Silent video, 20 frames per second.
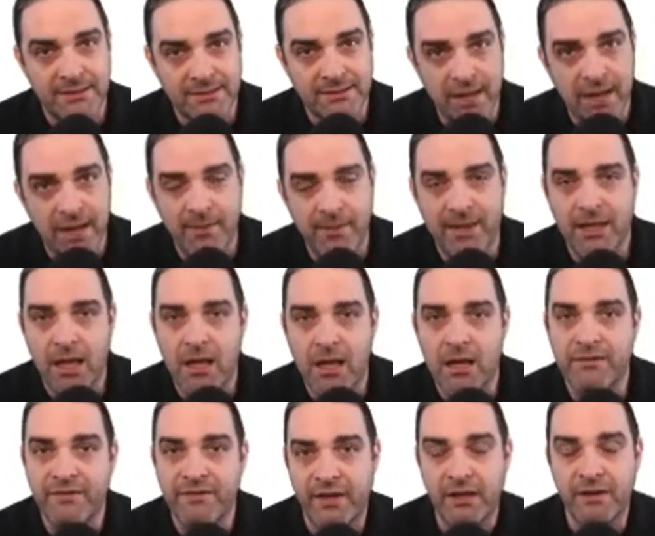time and a lot
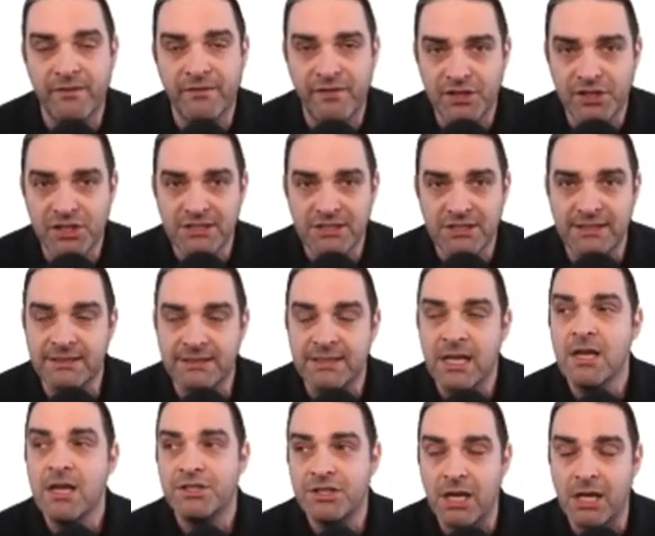of inefficiencies
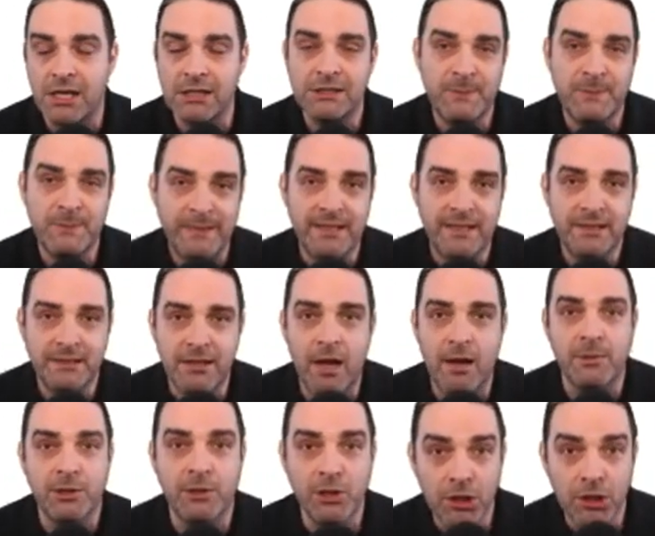just spending
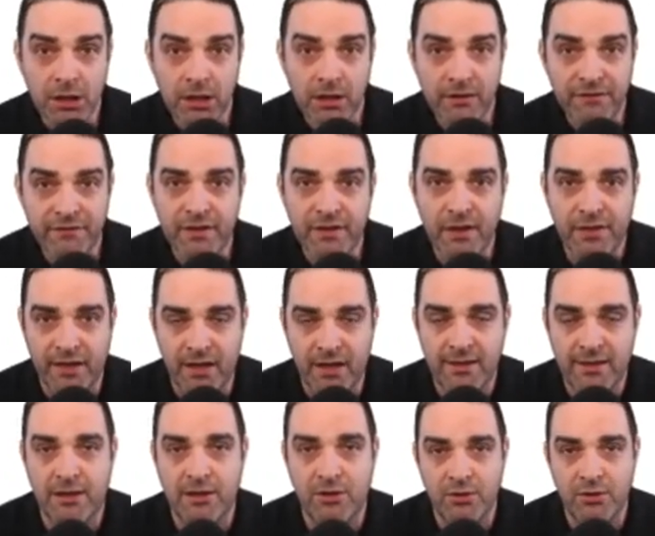time looking for the
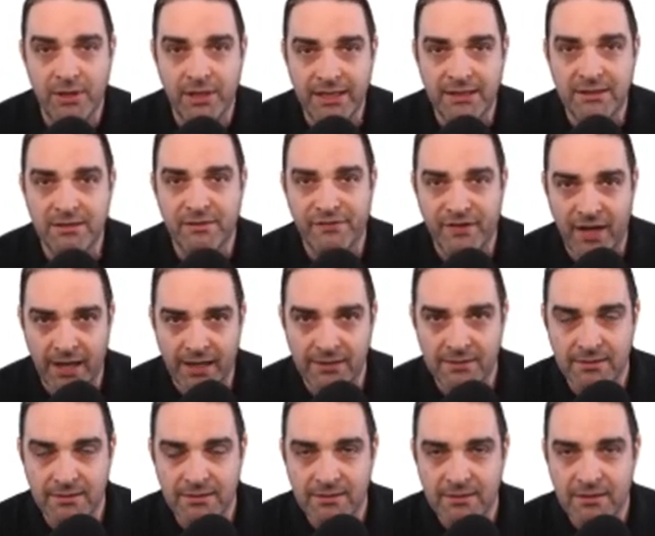thing that you need to
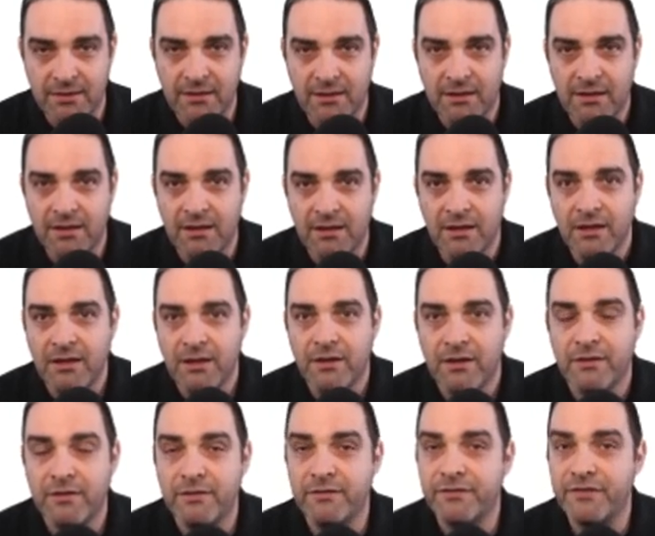find.
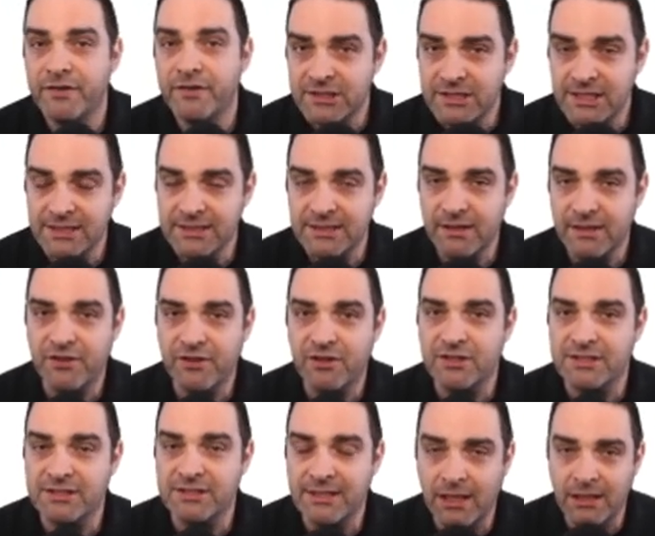Versus if
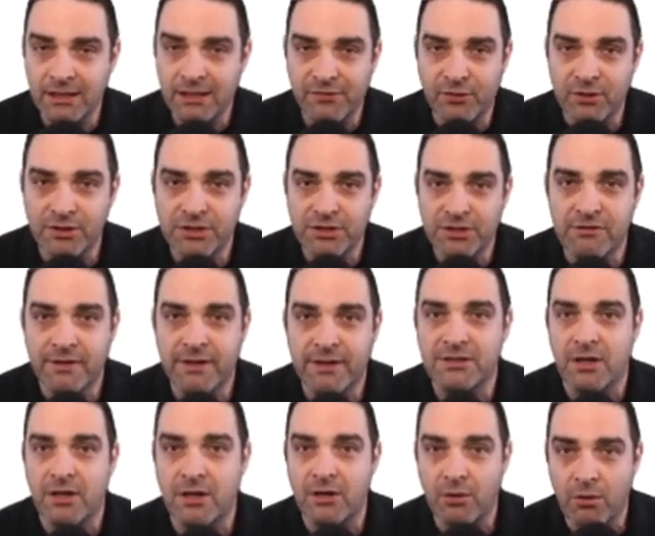your Salesforce
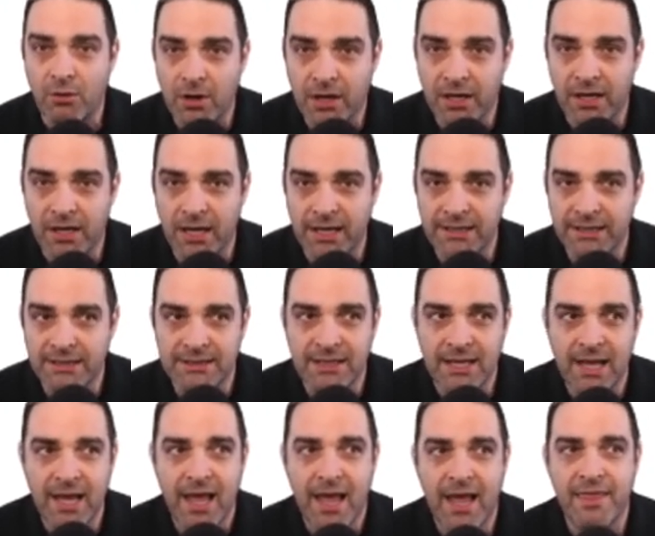screens are organized
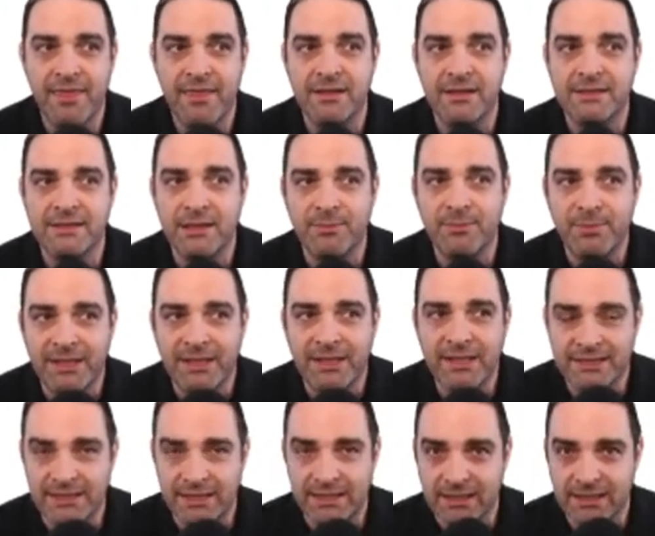and they're
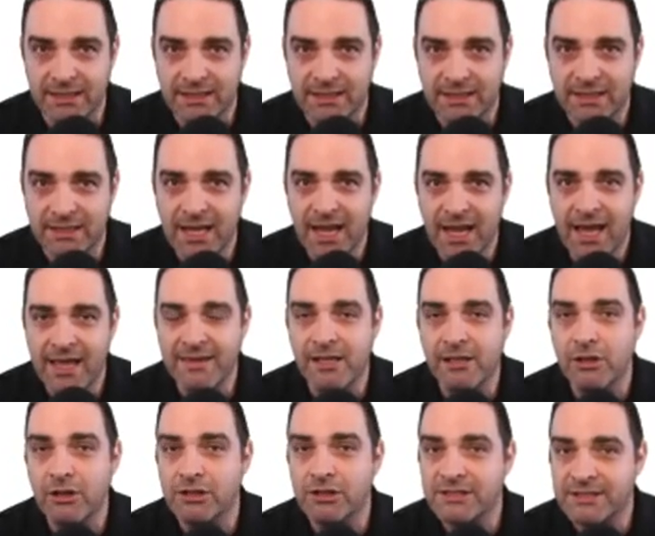simplistic and they
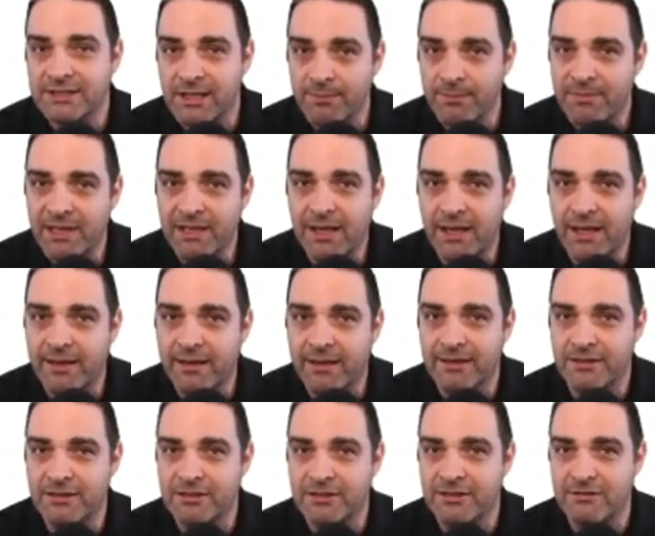look something like
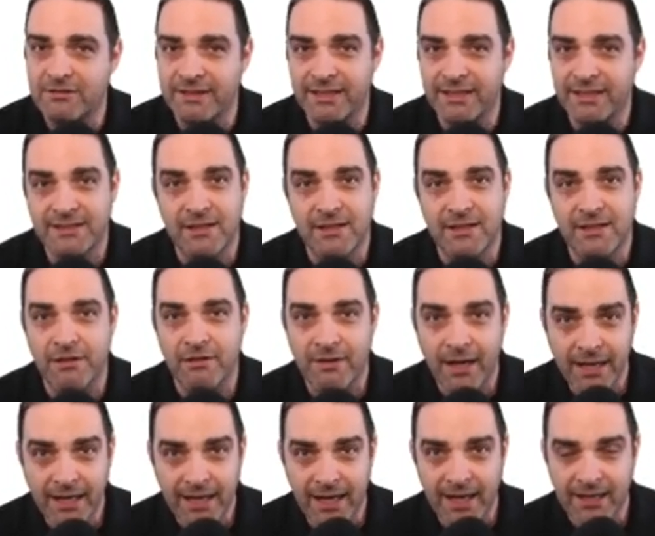the screens on the
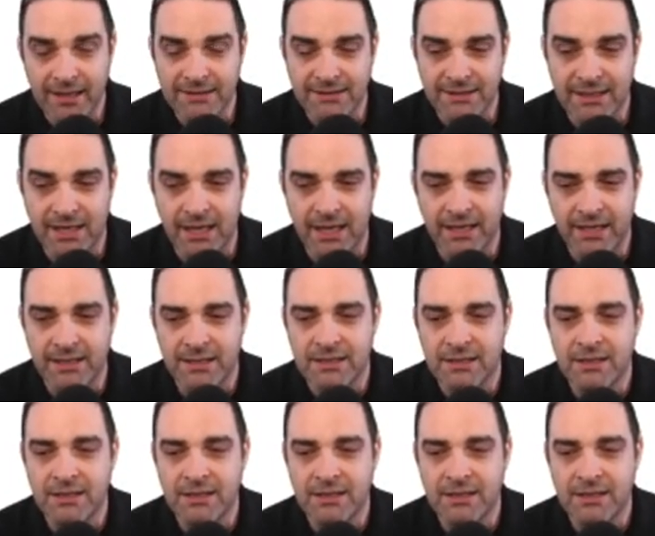right-hand side,